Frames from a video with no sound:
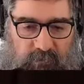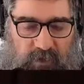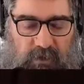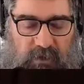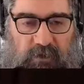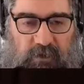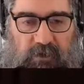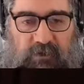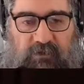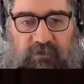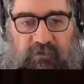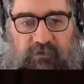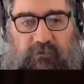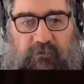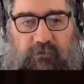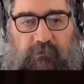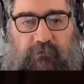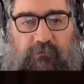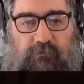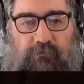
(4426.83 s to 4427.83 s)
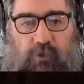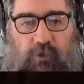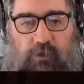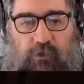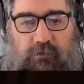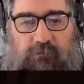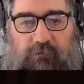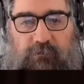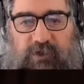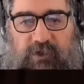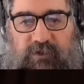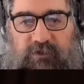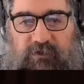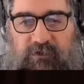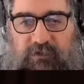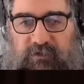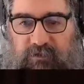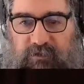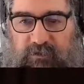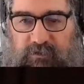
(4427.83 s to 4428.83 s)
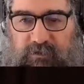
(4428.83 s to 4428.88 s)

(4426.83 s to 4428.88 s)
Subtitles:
And this is Rock Ridge,